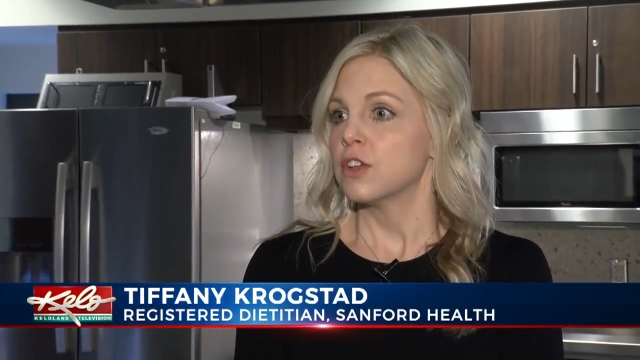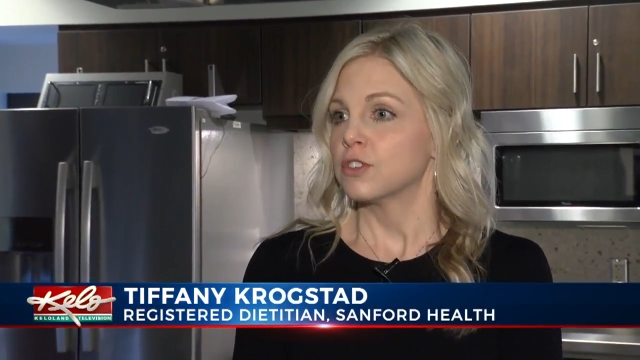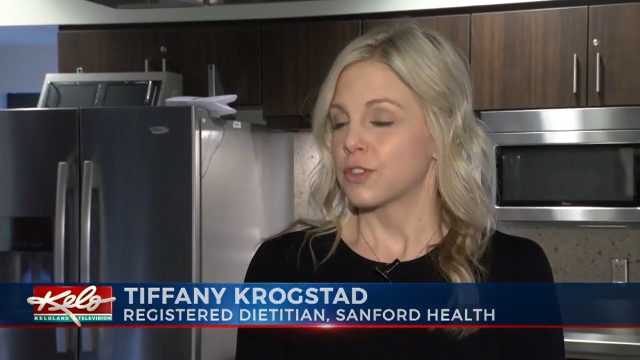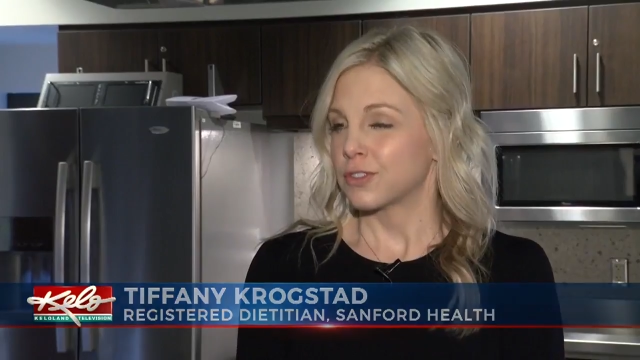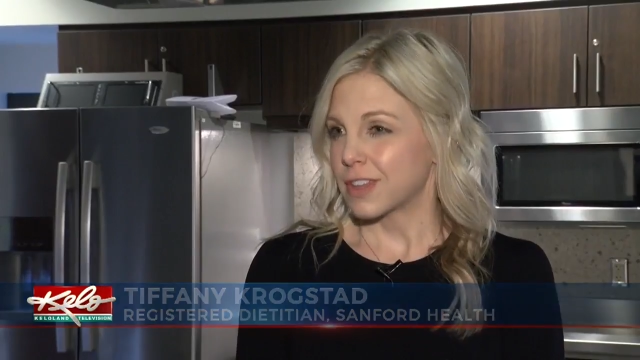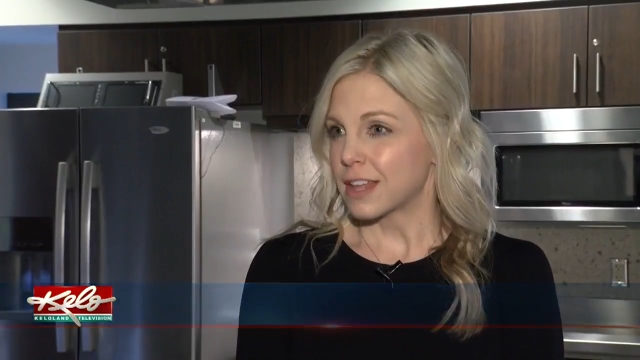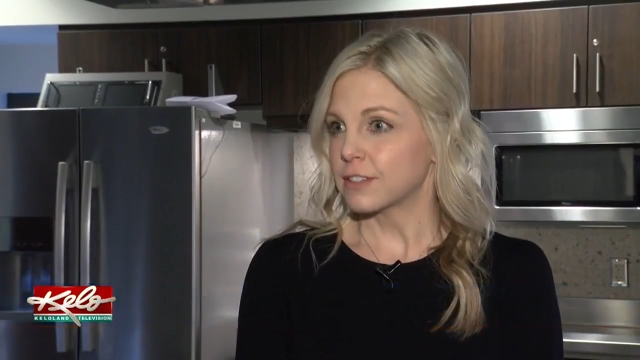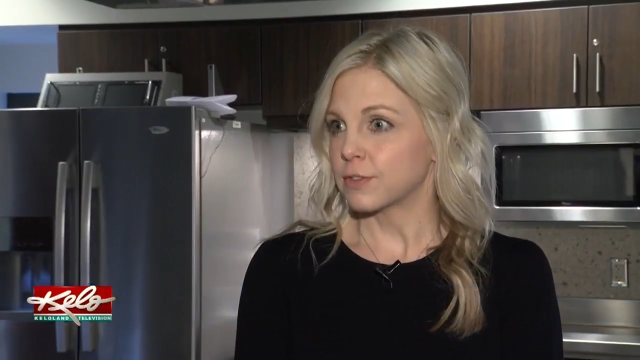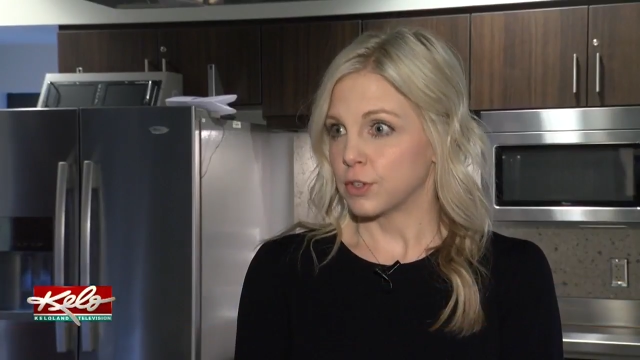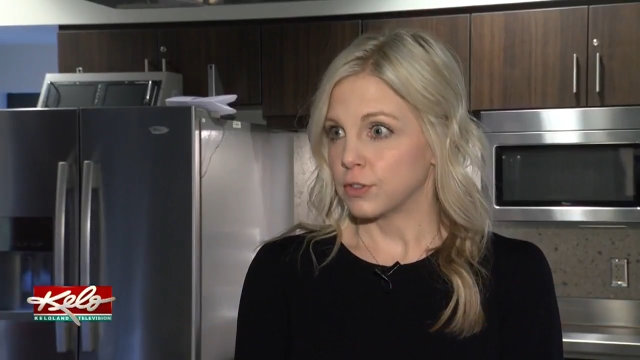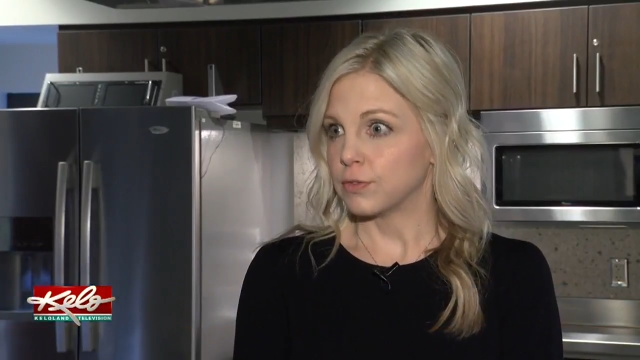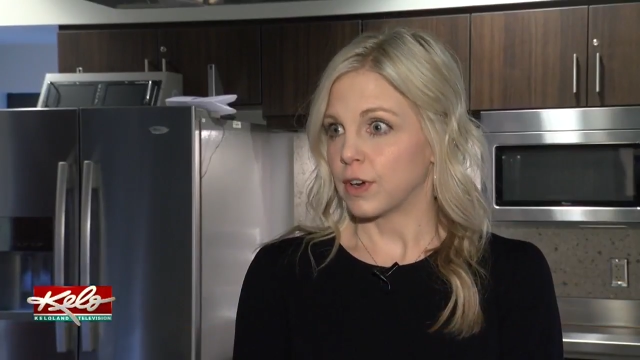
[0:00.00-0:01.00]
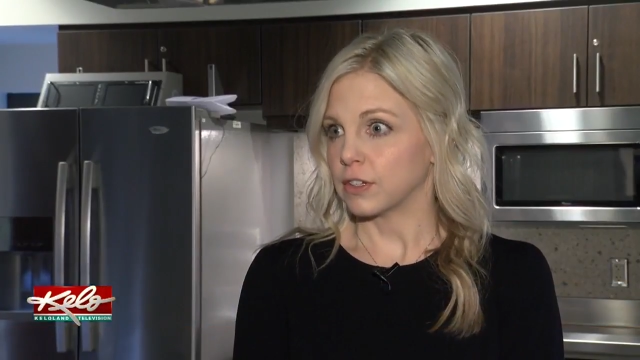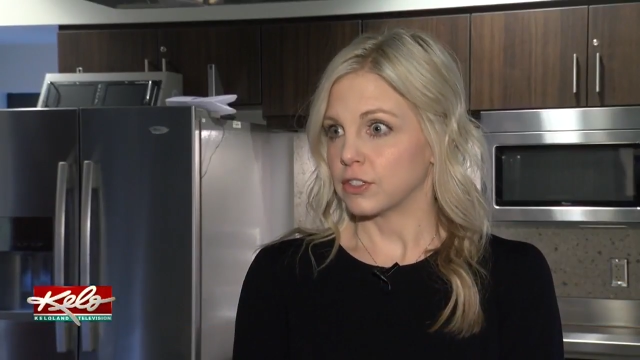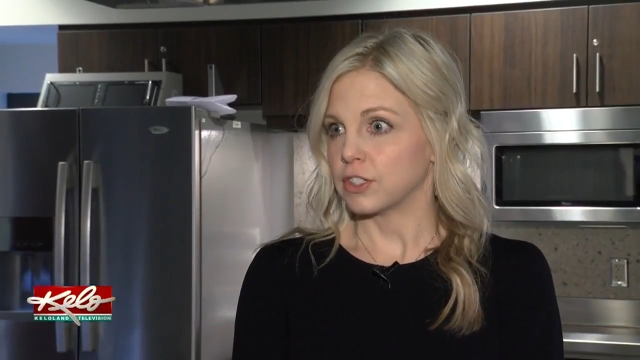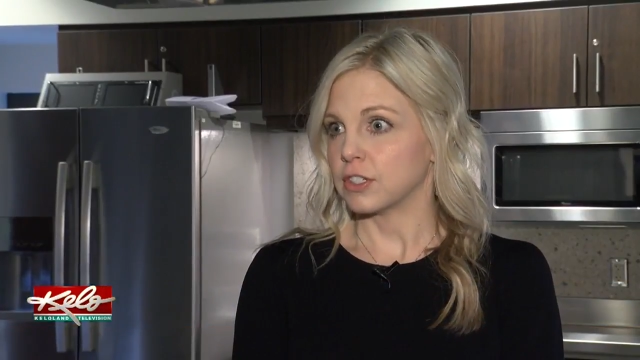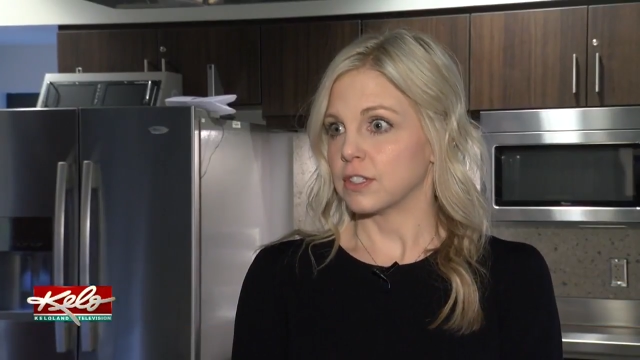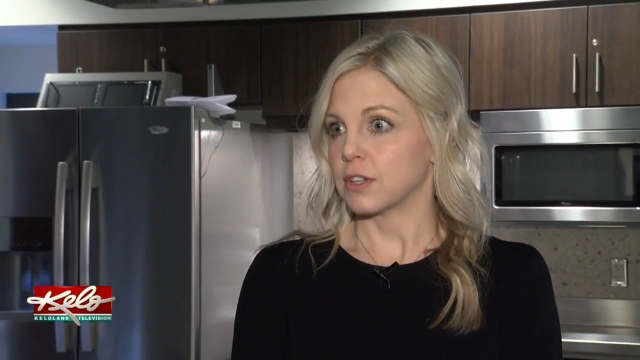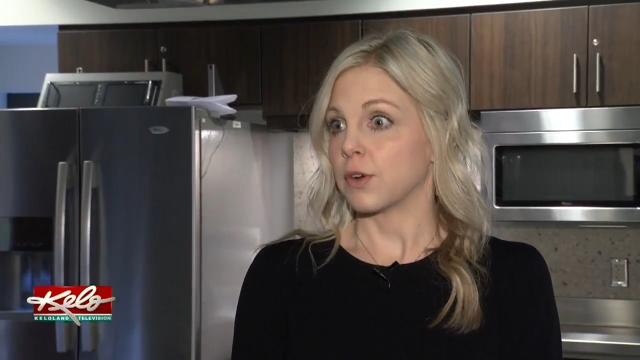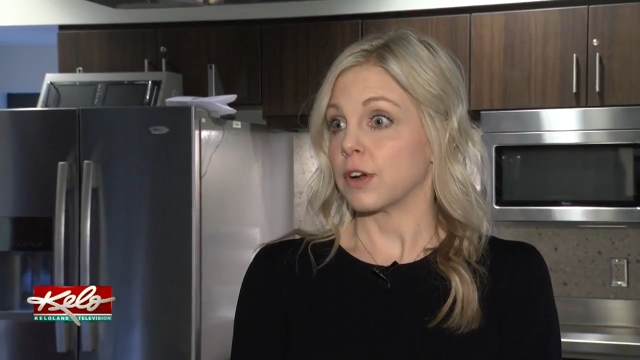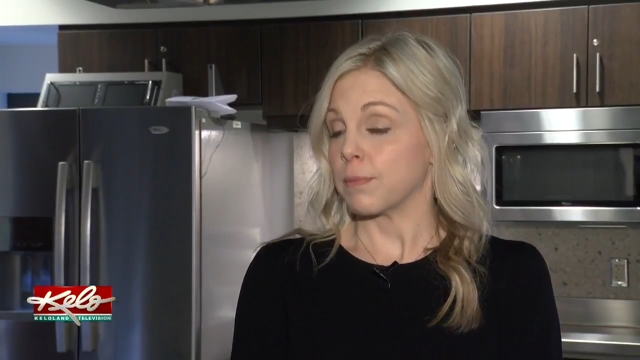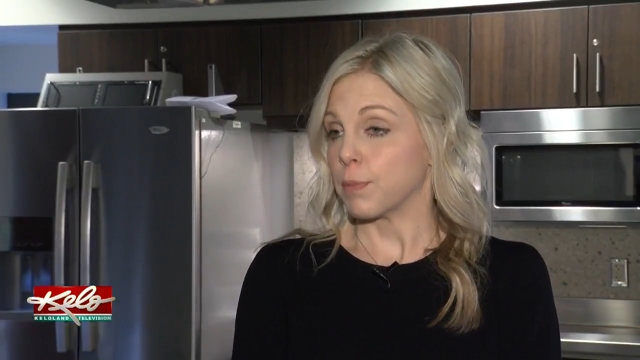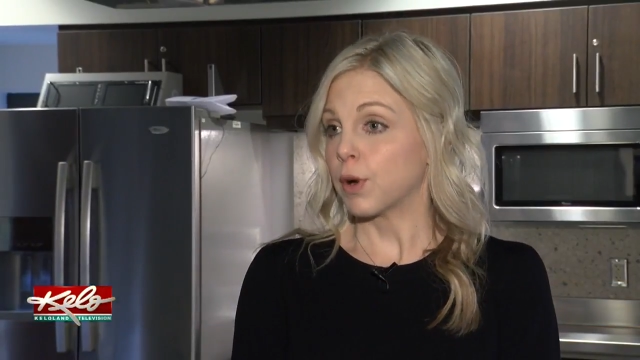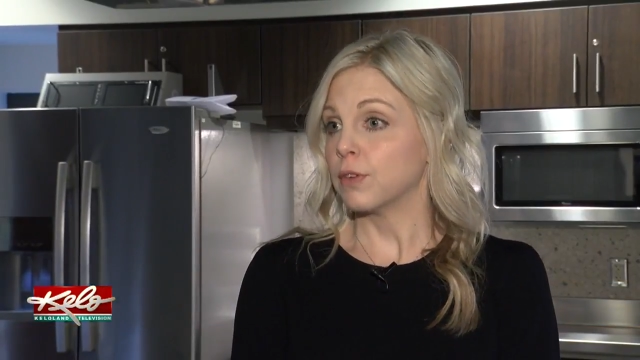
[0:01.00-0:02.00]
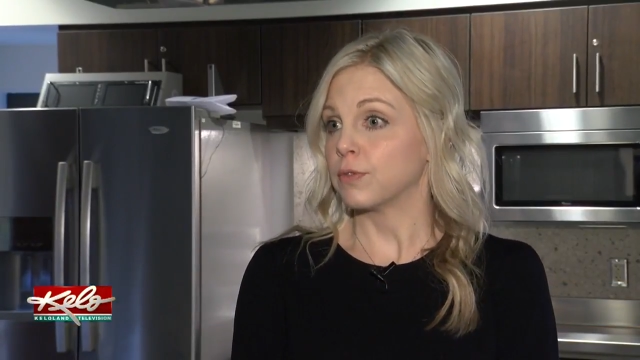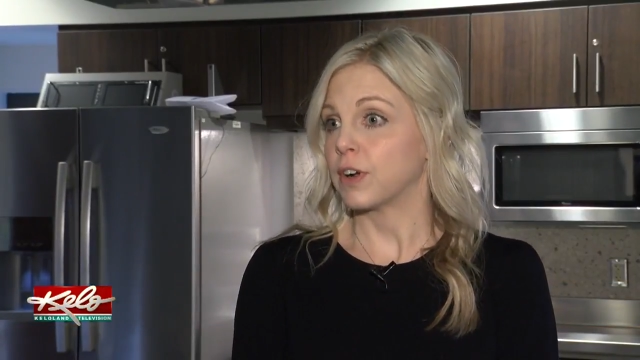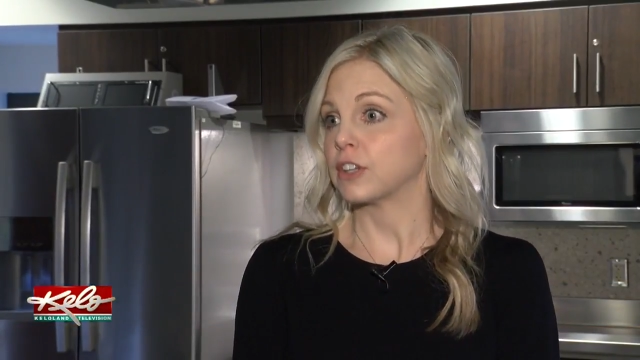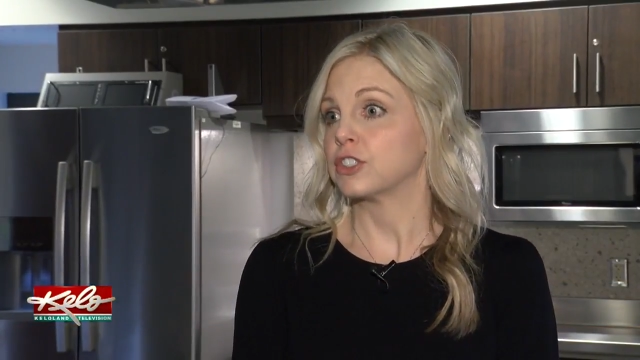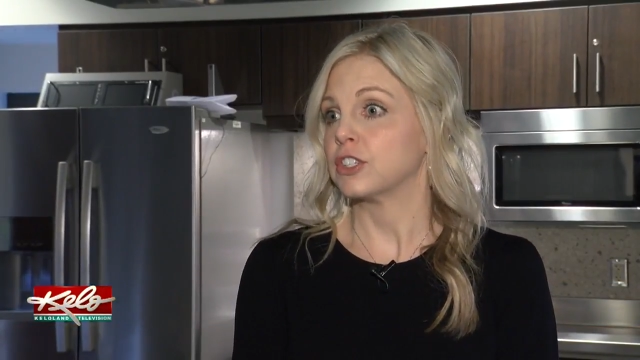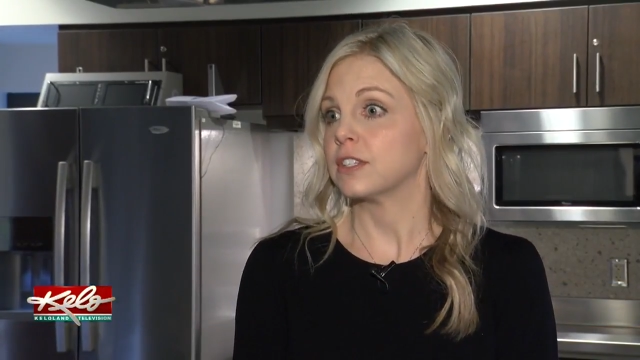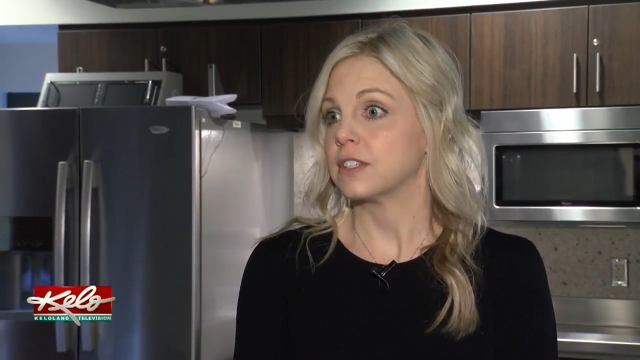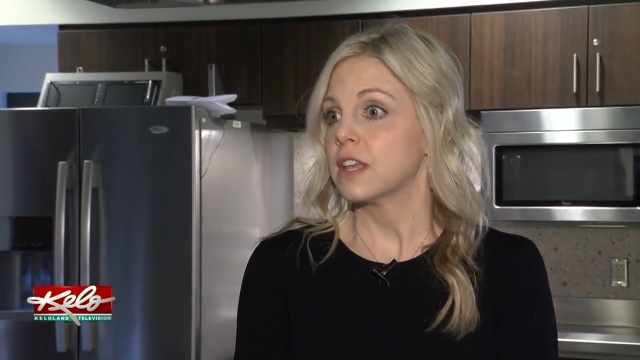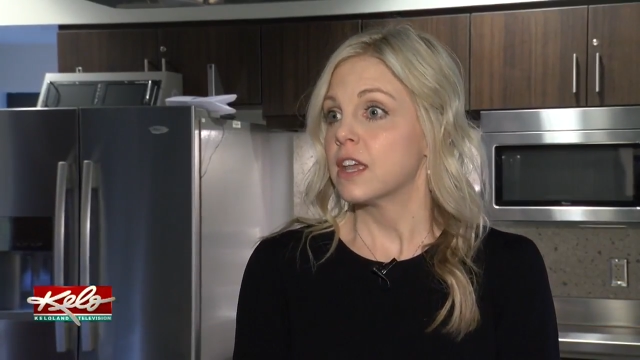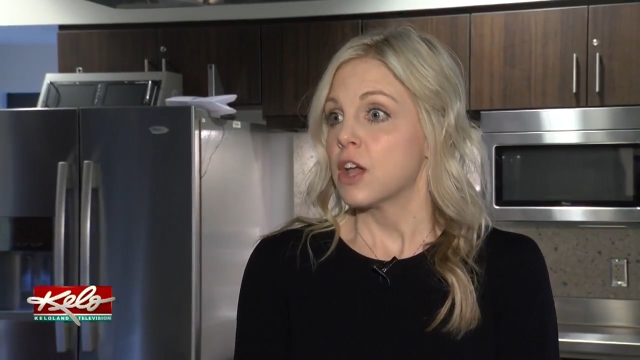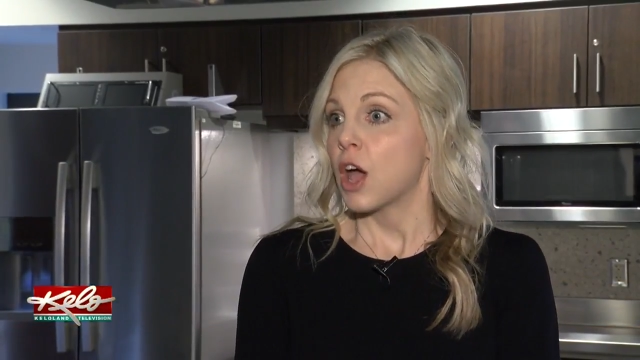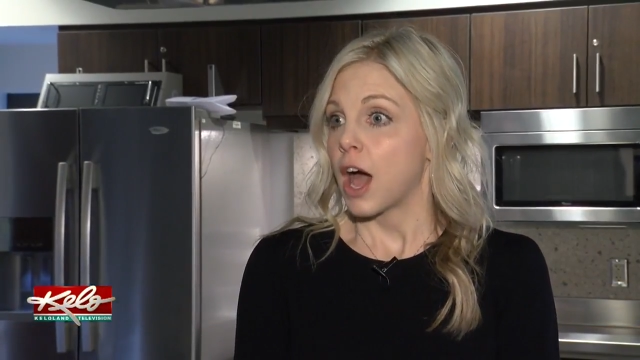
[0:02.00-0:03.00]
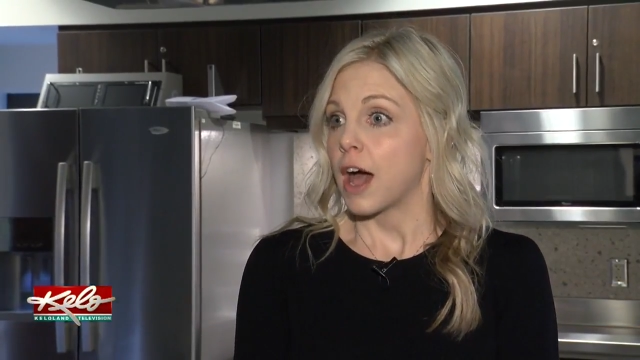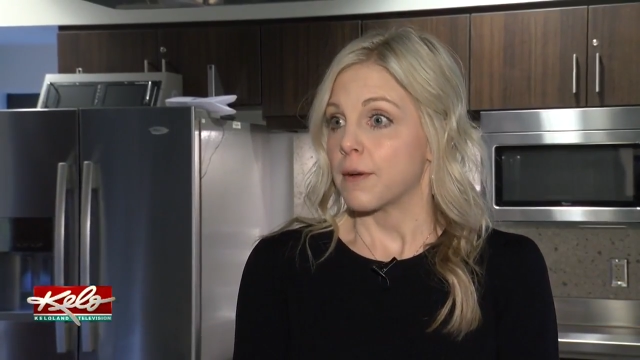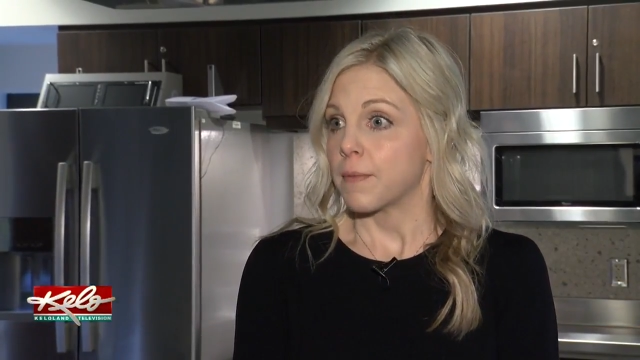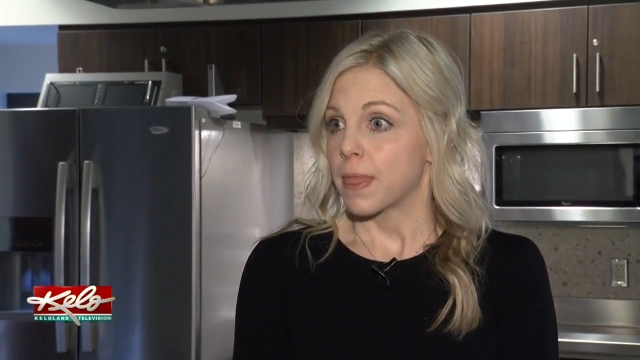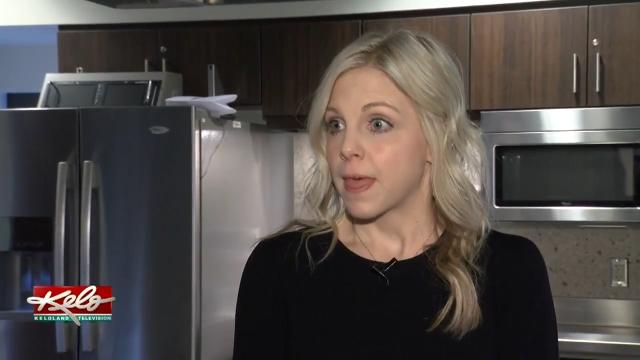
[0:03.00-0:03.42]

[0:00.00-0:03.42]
So there's lots of good functions or important functions um,